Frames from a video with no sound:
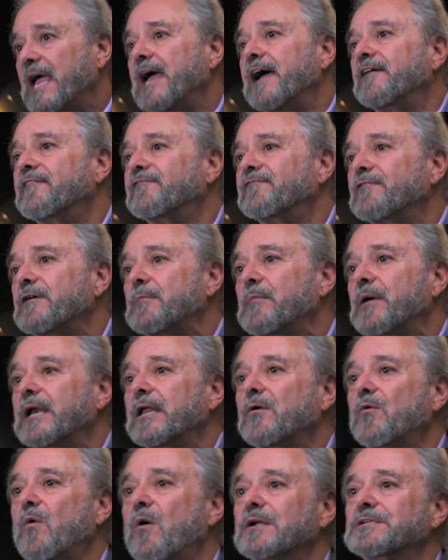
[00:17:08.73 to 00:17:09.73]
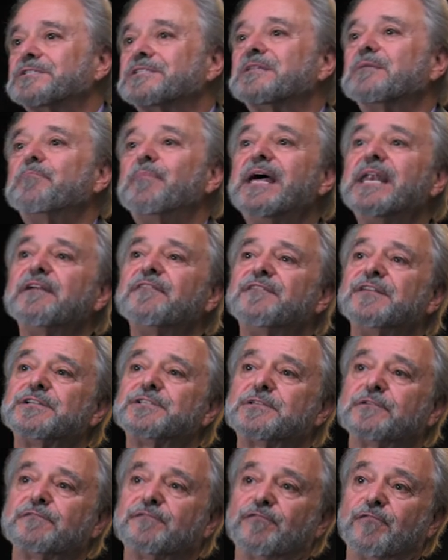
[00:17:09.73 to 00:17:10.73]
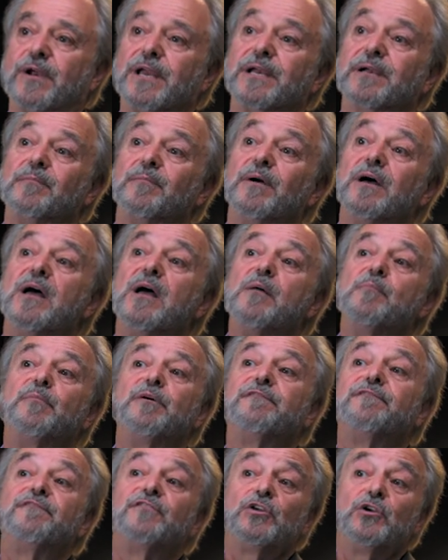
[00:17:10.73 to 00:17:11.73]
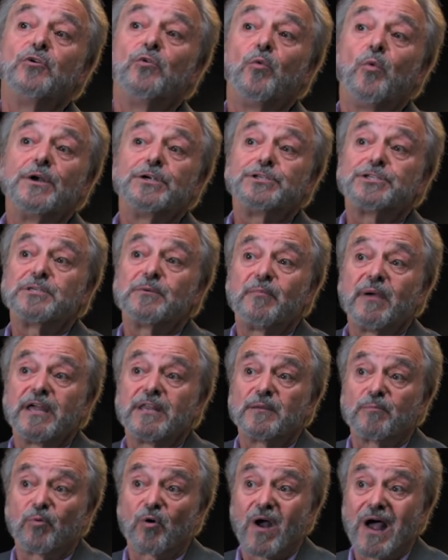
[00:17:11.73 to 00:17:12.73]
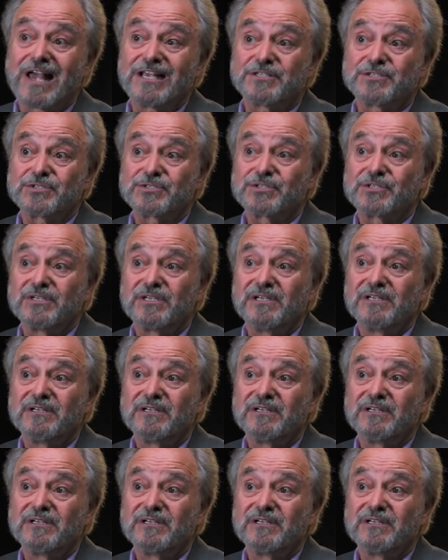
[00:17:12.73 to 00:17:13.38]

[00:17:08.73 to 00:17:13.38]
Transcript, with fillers: Everybody wants the benefits of freedom, but few wish to pay the price.